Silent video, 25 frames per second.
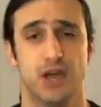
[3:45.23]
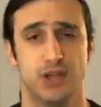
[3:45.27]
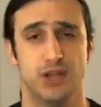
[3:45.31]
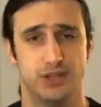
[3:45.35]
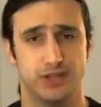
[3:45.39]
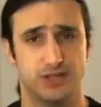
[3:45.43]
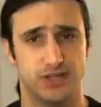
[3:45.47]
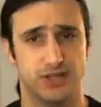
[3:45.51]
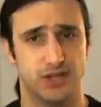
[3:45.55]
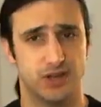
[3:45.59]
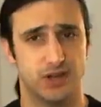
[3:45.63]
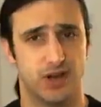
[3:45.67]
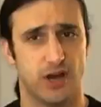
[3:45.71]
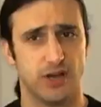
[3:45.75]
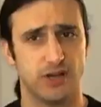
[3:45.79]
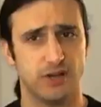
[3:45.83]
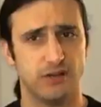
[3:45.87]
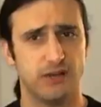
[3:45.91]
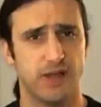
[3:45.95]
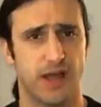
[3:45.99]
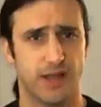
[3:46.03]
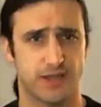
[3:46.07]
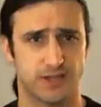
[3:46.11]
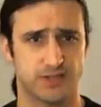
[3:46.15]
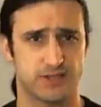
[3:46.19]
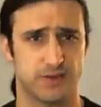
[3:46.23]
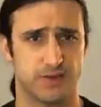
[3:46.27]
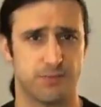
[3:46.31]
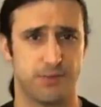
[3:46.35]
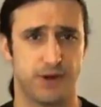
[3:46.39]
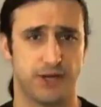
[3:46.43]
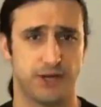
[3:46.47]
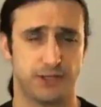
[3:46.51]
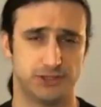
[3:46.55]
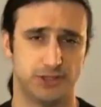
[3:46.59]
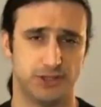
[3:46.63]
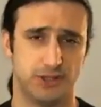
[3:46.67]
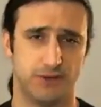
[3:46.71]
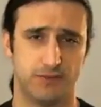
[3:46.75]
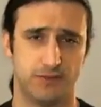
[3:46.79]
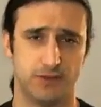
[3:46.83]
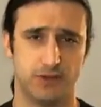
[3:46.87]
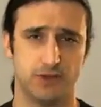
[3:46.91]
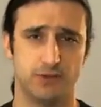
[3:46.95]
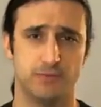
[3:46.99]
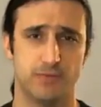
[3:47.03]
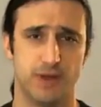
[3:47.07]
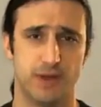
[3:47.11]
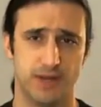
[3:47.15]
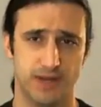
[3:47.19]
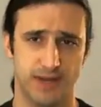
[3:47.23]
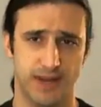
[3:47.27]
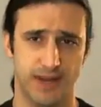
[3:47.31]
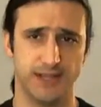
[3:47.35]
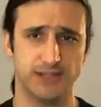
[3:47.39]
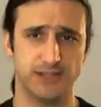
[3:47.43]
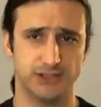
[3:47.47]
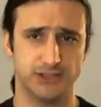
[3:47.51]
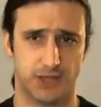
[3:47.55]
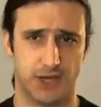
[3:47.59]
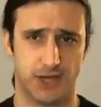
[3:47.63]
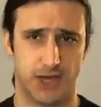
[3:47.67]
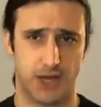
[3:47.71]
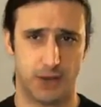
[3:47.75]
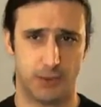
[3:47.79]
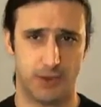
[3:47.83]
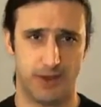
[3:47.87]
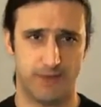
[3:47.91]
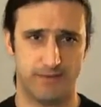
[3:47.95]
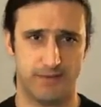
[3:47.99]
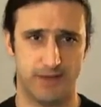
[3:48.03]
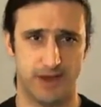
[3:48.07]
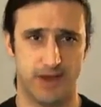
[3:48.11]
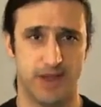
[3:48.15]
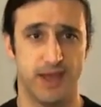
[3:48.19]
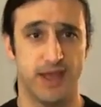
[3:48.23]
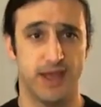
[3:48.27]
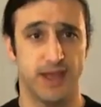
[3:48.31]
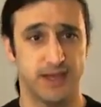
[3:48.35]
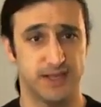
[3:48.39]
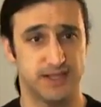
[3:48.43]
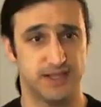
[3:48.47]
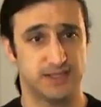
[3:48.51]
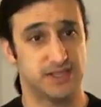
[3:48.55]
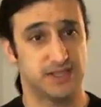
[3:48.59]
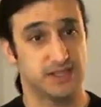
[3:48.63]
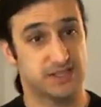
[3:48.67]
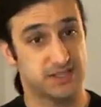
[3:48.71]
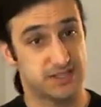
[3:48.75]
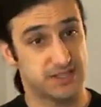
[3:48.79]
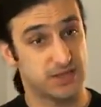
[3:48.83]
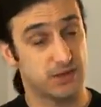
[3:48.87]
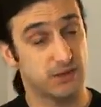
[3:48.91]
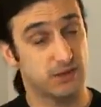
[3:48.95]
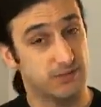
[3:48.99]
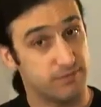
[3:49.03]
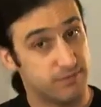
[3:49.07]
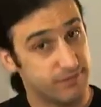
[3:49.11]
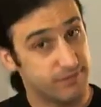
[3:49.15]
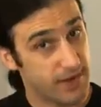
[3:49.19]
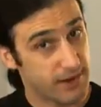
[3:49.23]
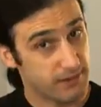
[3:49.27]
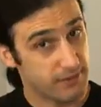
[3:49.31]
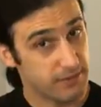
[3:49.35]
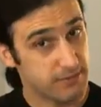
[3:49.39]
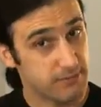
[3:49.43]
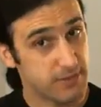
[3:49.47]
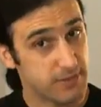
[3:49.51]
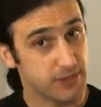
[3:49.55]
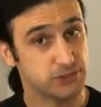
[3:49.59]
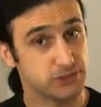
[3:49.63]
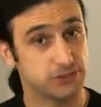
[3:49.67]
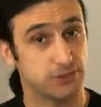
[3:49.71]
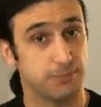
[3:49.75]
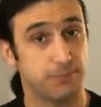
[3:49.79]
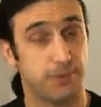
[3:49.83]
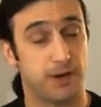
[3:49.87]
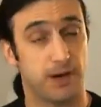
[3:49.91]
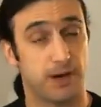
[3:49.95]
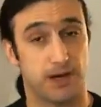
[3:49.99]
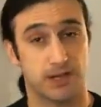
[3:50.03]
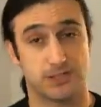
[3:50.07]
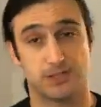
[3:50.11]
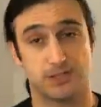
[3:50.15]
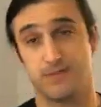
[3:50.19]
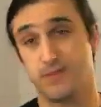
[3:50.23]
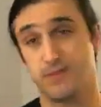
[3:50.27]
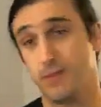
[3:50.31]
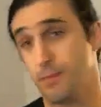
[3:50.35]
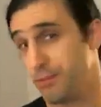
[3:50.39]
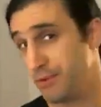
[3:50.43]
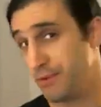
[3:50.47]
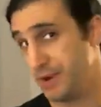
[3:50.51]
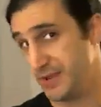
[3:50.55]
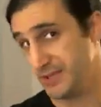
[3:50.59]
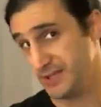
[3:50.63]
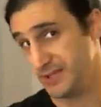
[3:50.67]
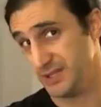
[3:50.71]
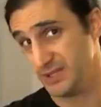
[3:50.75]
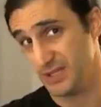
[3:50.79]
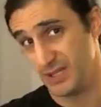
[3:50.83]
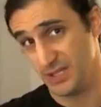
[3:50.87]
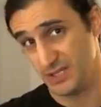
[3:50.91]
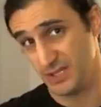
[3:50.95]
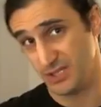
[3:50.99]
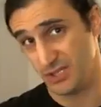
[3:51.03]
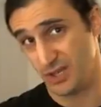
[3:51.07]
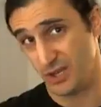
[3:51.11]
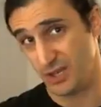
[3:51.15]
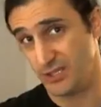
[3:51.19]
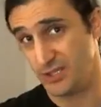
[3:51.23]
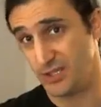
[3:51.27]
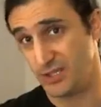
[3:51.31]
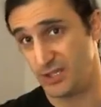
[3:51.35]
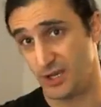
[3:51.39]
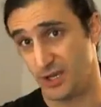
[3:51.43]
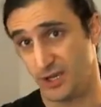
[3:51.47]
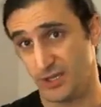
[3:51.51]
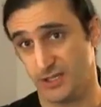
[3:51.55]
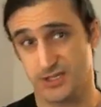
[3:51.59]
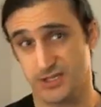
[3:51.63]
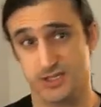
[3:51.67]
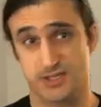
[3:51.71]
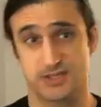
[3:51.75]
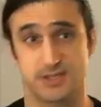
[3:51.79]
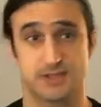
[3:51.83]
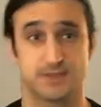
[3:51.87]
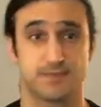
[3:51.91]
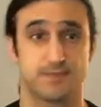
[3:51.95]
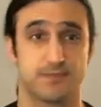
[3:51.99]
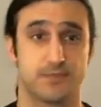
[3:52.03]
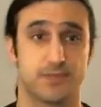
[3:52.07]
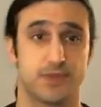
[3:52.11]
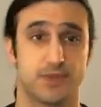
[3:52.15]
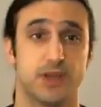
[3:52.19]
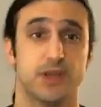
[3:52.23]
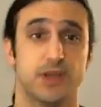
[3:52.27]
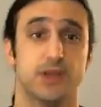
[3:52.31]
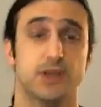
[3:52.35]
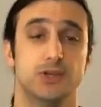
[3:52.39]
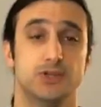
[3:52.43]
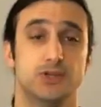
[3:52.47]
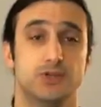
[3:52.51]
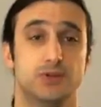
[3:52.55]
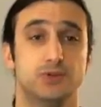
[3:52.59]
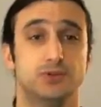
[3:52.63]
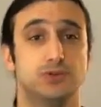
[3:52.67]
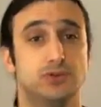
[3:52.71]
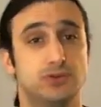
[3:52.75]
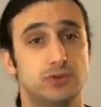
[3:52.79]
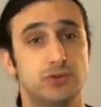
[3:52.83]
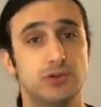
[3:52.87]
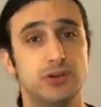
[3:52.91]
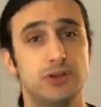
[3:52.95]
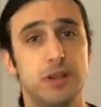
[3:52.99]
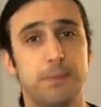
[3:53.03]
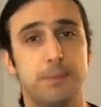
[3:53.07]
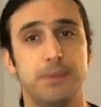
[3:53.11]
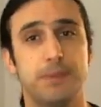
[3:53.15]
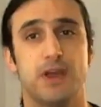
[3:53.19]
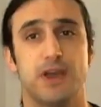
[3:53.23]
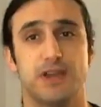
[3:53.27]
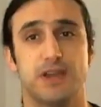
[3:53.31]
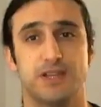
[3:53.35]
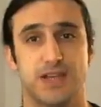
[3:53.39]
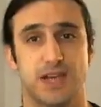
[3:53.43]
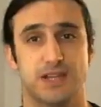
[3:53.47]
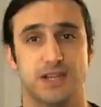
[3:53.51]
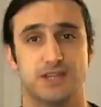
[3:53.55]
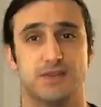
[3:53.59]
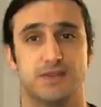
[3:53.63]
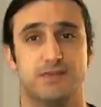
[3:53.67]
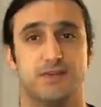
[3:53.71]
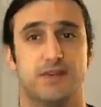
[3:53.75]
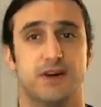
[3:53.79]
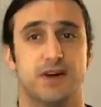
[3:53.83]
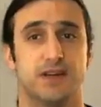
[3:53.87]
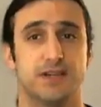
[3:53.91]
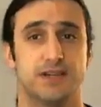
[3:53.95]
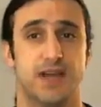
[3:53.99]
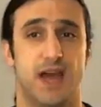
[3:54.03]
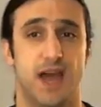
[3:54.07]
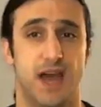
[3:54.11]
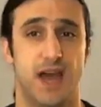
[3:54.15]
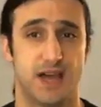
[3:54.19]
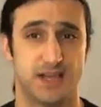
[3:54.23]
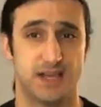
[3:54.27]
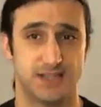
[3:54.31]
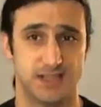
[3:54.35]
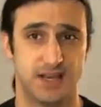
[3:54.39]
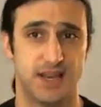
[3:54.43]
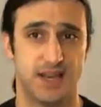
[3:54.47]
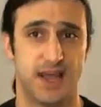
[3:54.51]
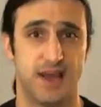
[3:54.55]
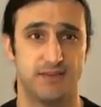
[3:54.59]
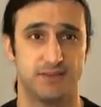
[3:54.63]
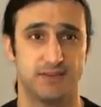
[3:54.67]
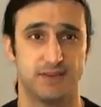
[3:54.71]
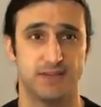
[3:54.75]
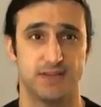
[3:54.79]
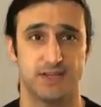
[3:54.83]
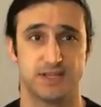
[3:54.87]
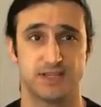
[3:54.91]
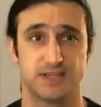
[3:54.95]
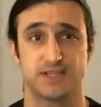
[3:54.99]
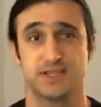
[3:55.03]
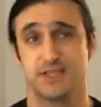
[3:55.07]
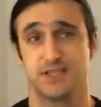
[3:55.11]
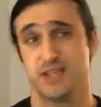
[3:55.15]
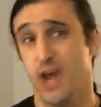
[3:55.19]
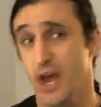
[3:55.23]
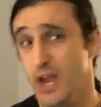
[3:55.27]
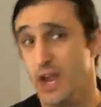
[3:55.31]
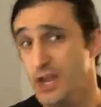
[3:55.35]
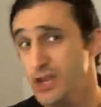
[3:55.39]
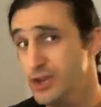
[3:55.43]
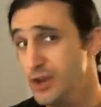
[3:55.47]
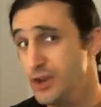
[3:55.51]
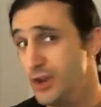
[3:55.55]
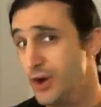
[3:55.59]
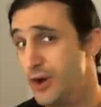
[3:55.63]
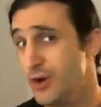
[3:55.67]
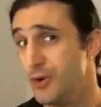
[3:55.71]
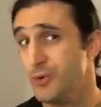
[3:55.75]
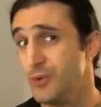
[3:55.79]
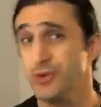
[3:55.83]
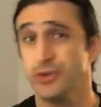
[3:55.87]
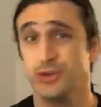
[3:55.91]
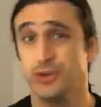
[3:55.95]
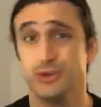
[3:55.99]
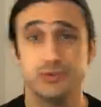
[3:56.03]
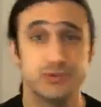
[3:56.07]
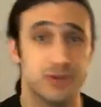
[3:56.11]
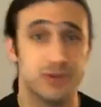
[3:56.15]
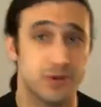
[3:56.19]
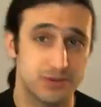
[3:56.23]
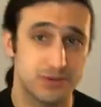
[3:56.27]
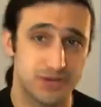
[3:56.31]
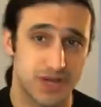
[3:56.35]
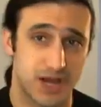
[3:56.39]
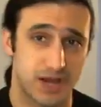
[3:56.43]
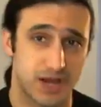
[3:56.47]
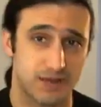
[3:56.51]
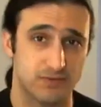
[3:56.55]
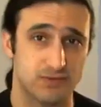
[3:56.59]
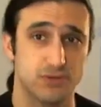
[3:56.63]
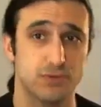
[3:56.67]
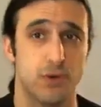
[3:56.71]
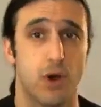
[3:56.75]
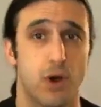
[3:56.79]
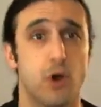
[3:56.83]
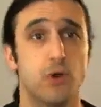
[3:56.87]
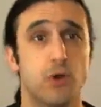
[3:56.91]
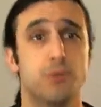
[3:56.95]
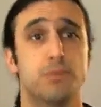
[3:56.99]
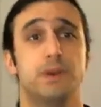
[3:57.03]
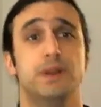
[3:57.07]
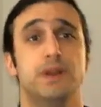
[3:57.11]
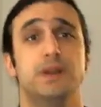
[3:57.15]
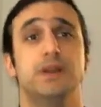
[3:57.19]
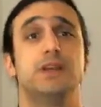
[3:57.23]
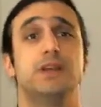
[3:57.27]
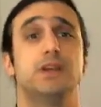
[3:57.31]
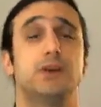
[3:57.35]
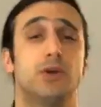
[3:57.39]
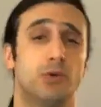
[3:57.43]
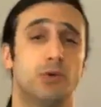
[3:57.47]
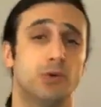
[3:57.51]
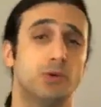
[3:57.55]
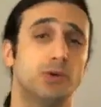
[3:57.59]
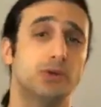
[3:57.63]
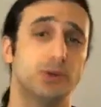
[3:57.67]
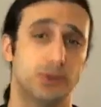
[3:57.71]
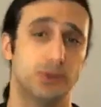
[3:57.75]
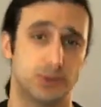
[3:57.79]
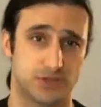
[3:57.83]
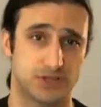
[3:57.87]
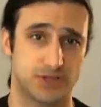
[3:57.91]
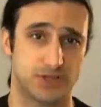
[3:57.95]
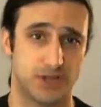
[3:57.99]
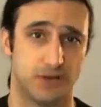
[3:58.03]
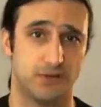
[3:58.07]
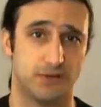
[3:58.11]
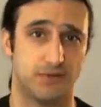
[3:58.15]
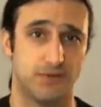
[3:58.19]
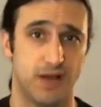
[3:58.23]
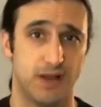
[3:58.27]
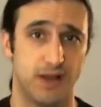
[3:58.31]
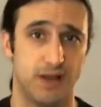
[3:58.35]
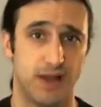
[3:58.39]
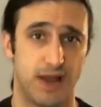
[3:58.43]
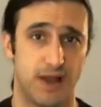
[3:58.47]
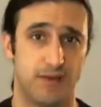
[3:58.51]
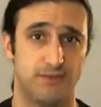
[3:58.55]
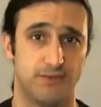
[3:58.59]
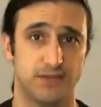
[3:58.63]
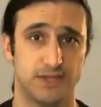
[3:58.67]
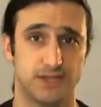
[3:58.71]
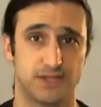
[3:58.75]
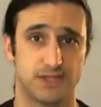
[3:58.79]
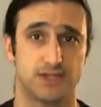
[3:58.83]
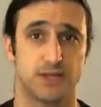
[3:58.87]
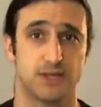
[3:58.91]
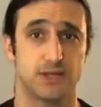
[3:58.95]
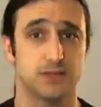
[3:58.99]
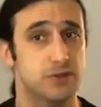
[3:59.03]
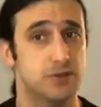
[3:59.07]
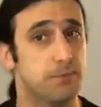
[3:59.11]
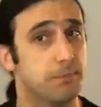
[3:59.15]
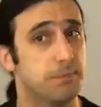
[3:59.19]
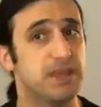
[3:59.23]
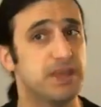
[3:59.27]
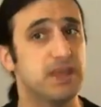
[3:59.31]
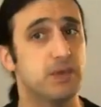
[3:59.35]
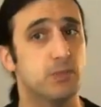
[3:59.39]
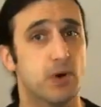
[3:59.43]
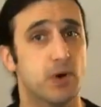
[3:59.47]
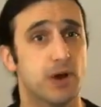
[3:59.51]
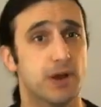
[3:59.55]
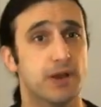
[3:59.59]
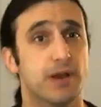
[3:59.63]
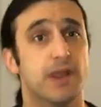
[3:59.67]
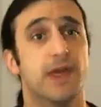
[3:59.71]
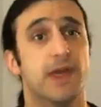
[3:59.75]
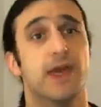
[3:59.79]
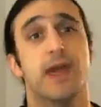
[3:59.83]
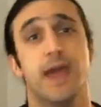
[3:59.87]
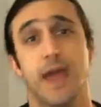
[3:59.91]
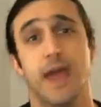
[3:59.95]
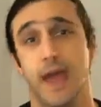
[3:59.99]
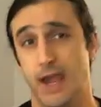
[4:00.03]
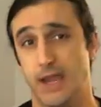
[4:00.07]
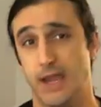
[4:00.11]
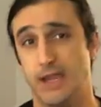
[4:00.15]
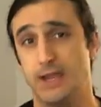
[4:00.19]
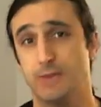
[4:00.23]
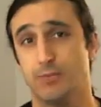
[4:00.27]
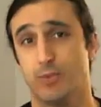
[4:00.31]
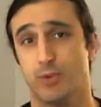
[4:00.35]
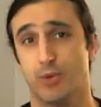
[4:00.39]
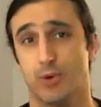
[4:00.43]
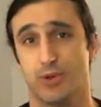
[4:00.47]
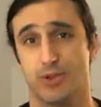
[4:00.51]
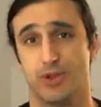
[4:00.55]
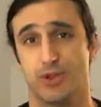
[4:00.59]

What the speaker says: The denial and suppression of human nature, however, is still very much a part of the present zeitgeist. To truly be identified as a leftist, and no, you don't have to openly call yourself a leftist to be one, any more